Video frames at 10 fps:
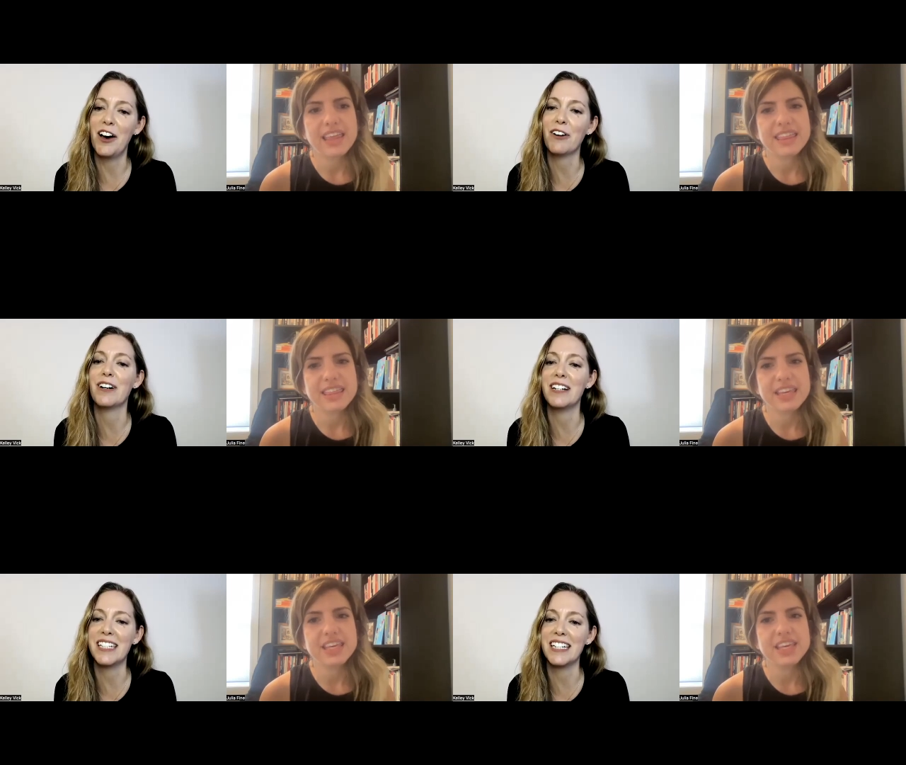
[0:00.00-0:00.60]
Speaker 1: or
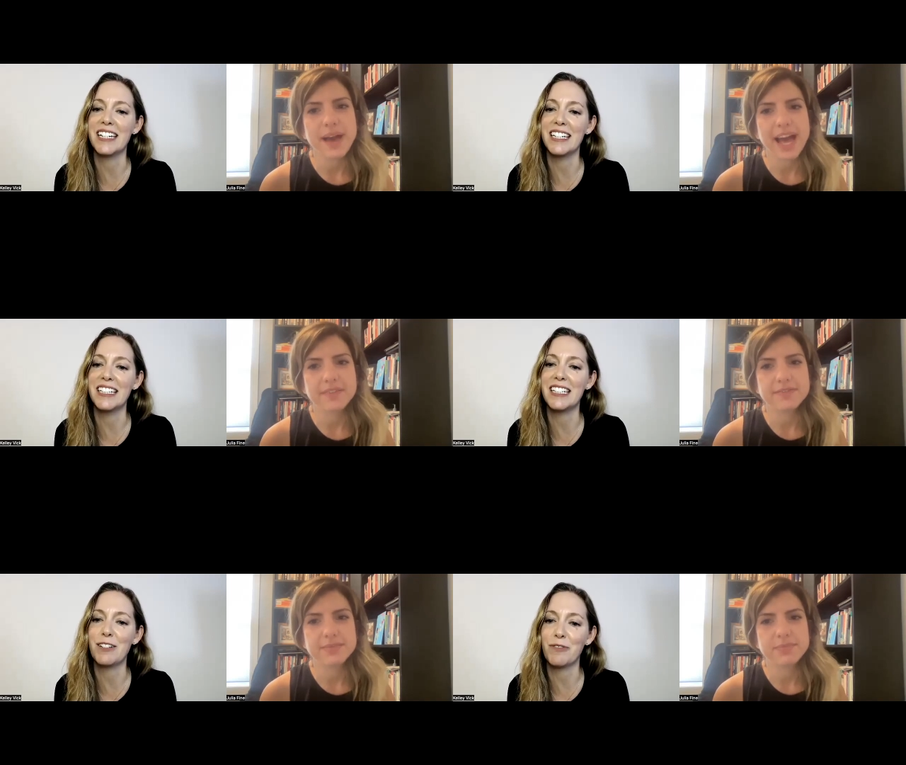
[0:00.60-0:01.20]
is it have
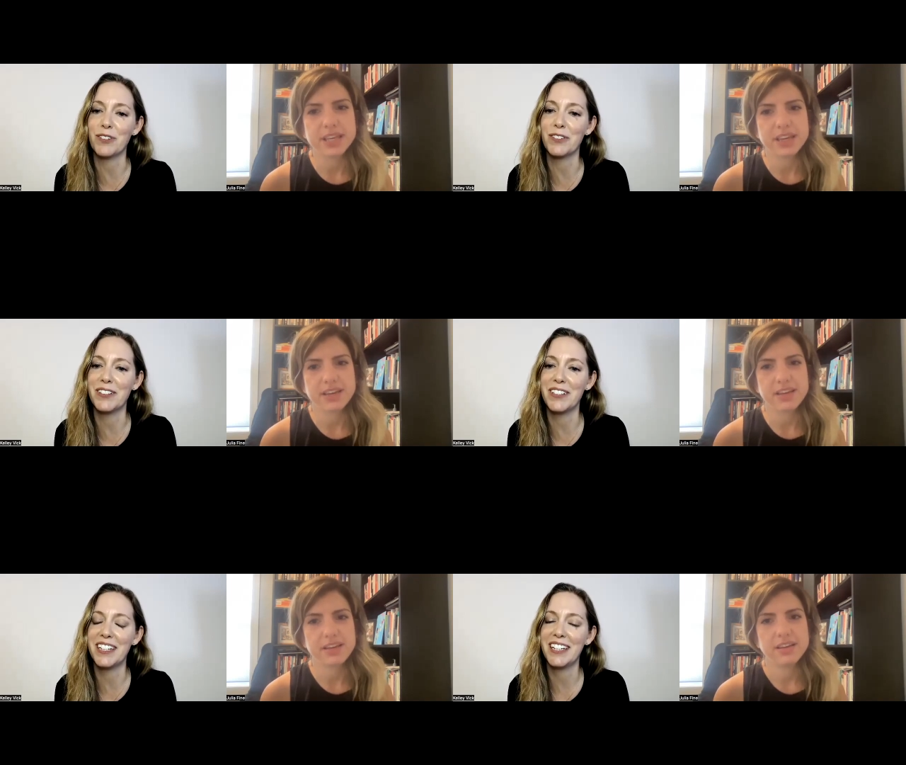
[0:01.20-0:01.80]
to
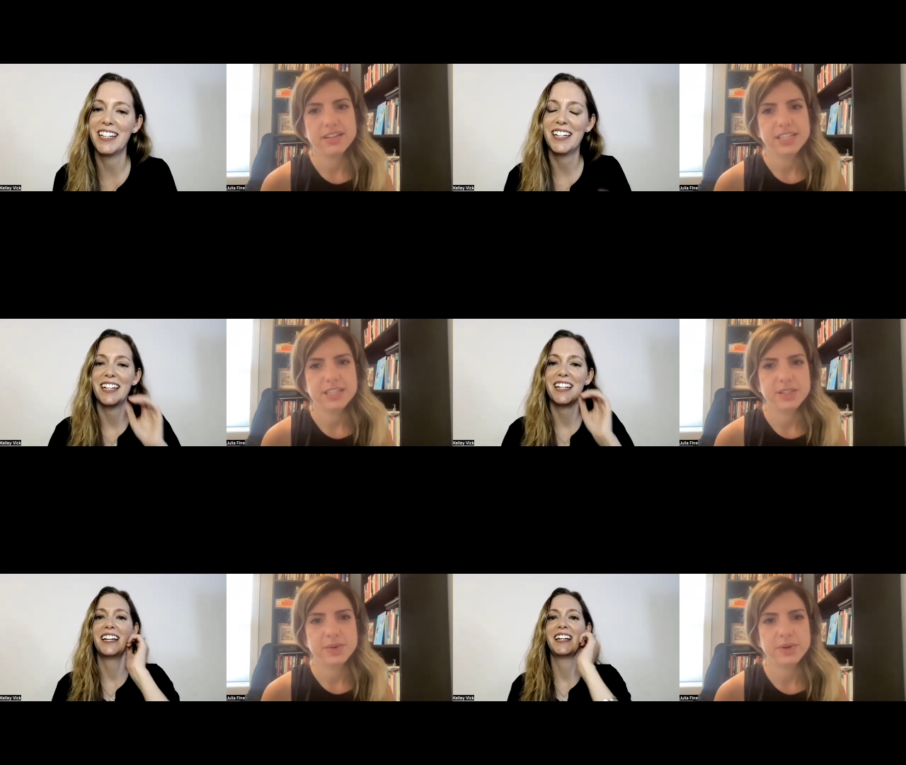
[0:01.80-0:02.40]
Speaker 2: be
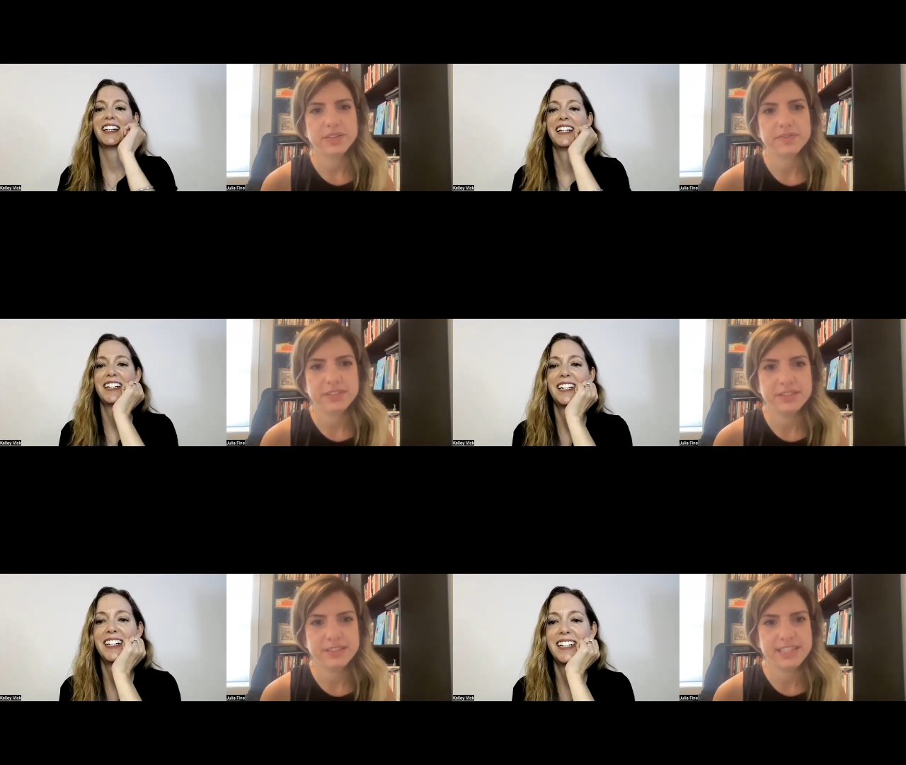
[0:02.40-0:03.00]
sort of
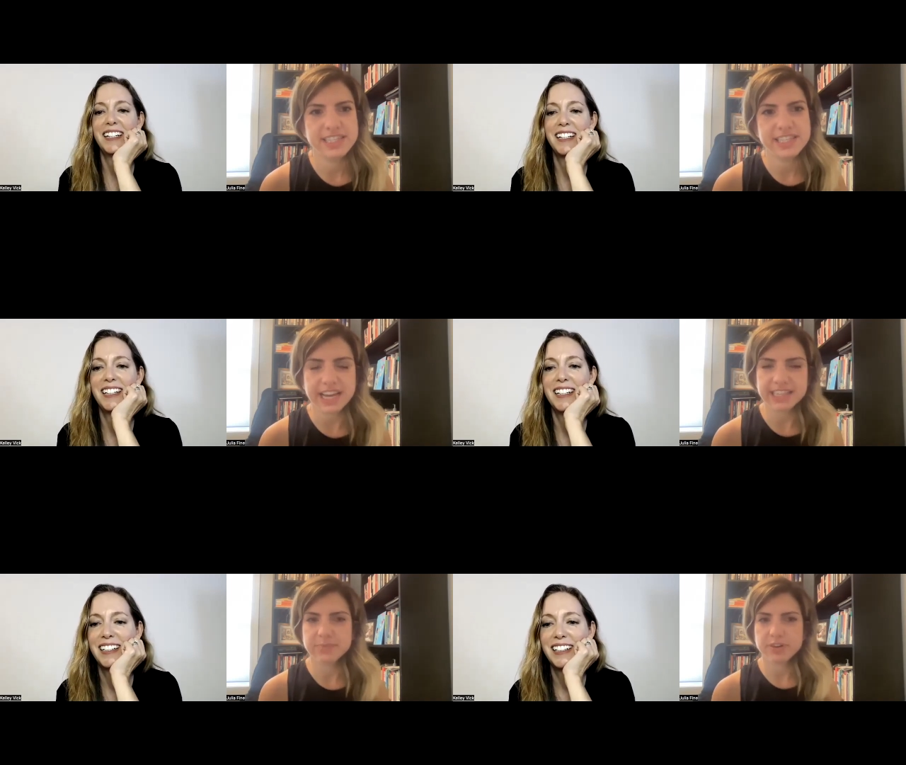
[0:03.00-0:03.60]

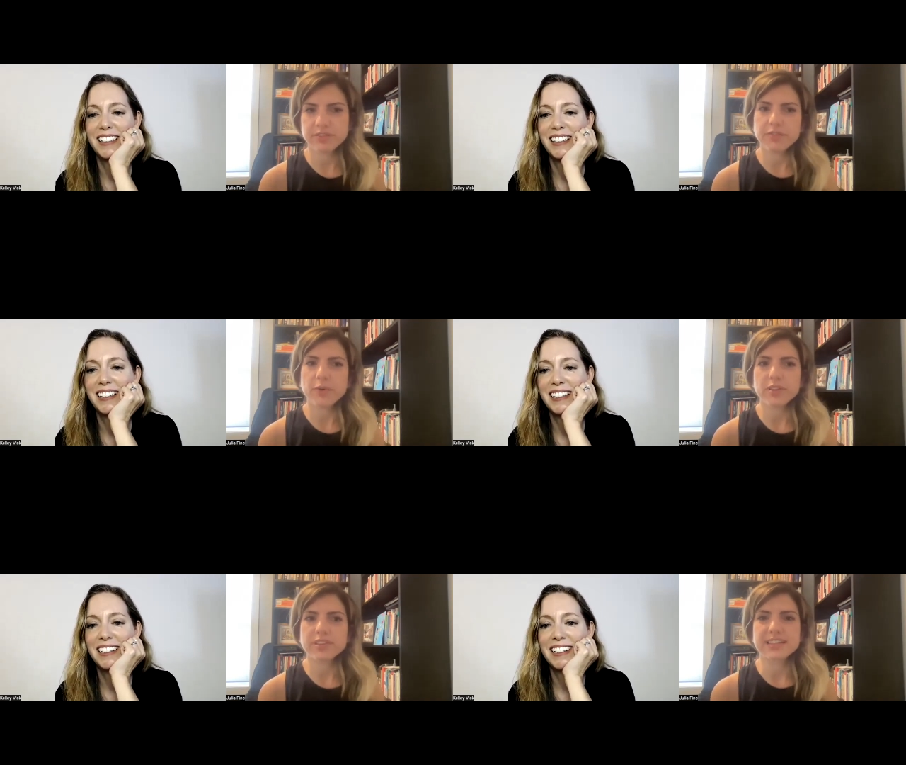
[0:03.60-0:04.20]
desperate
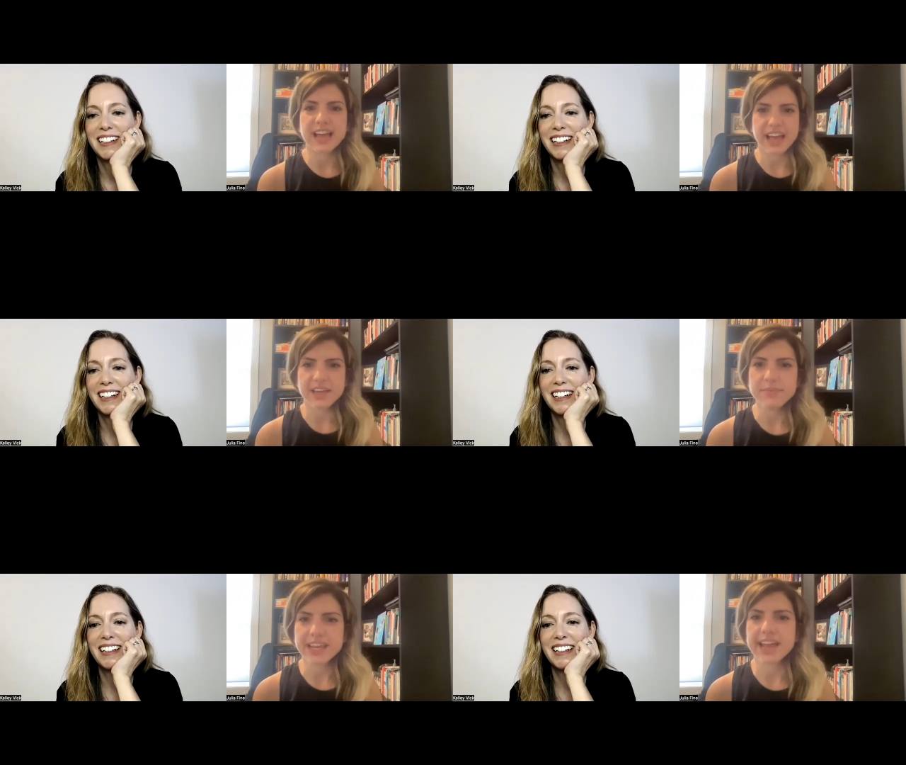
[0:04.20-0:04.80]
for the
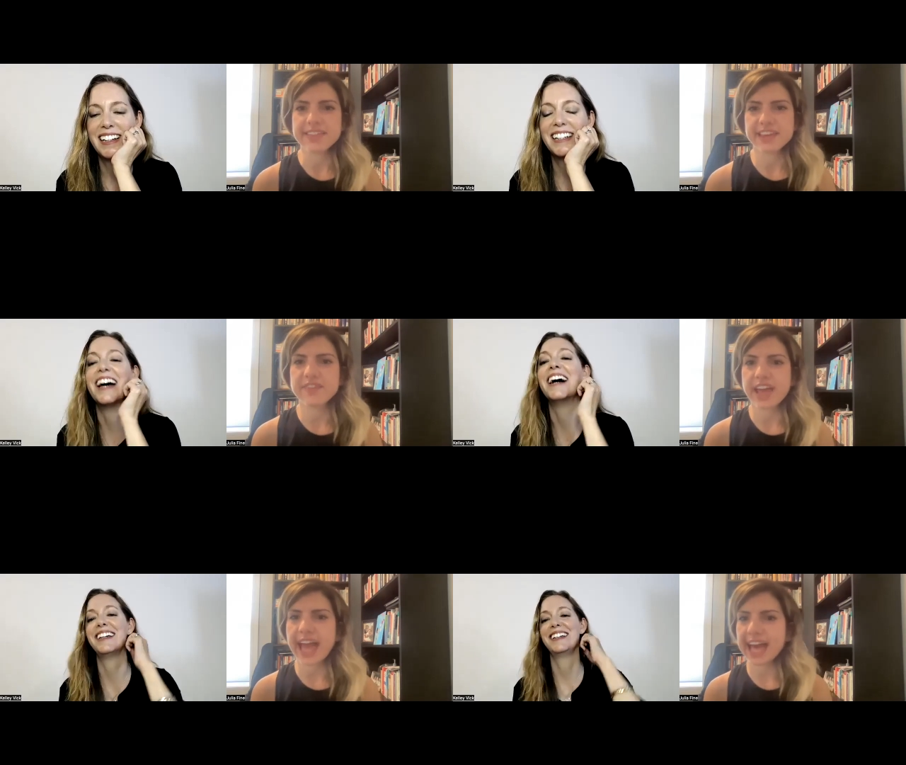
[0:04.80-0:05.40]
time like i think
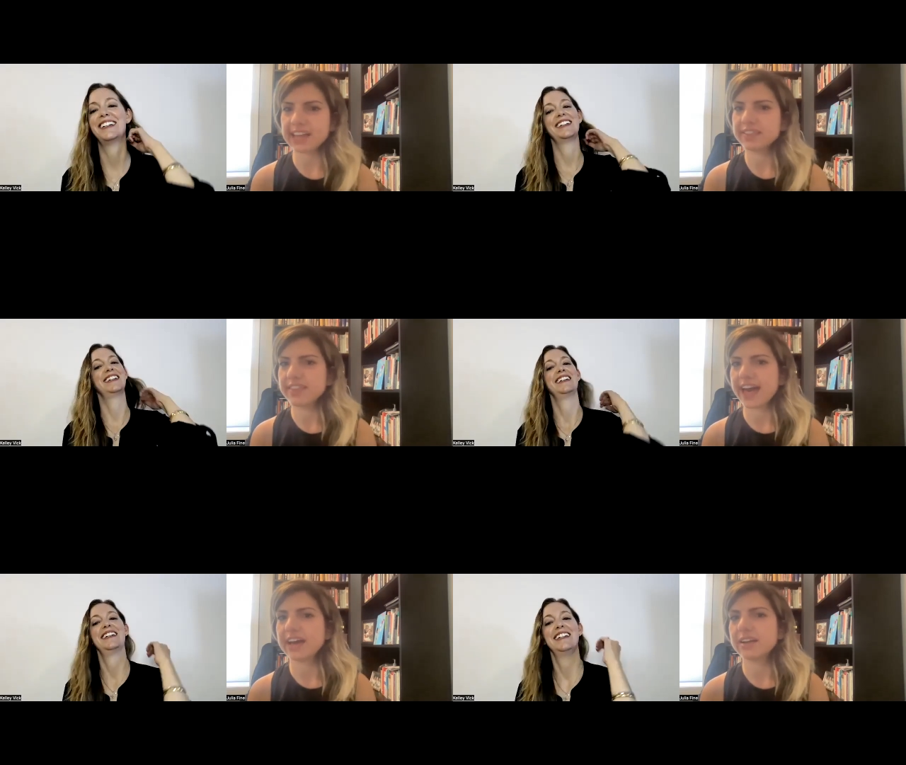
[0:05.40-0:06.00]
yeah. if i
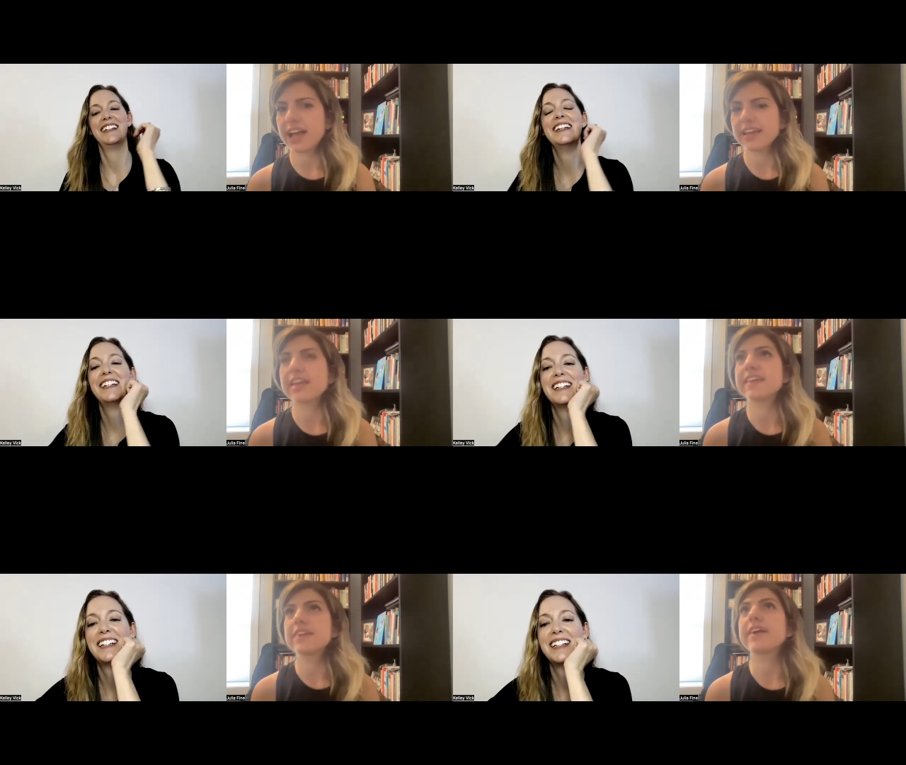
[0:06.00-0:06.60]
that I, I
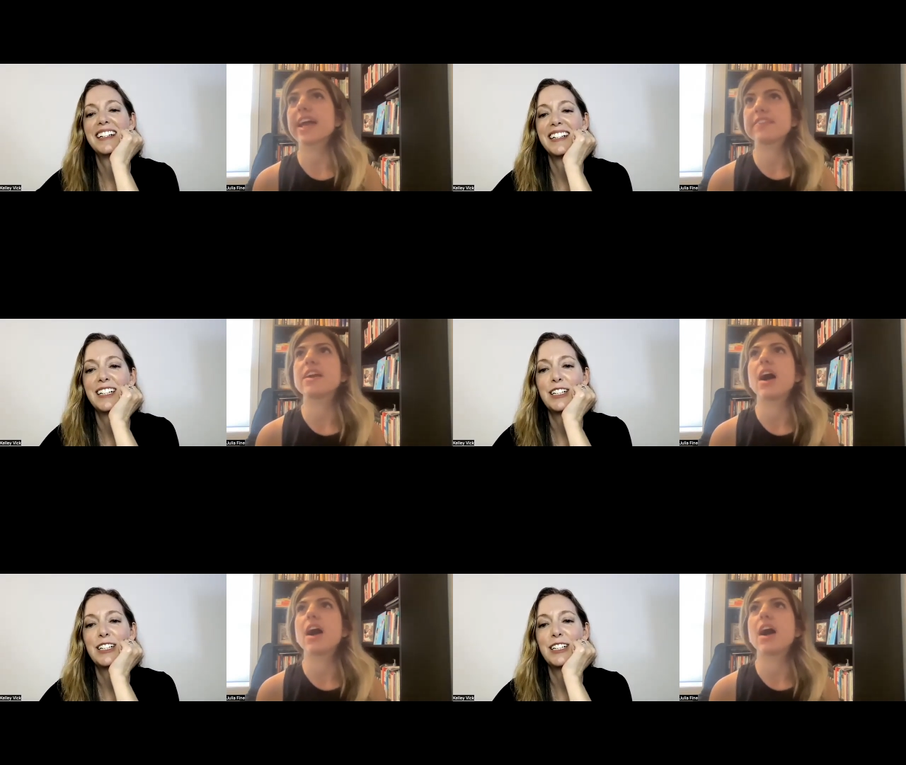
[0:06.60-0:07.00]
think if i had the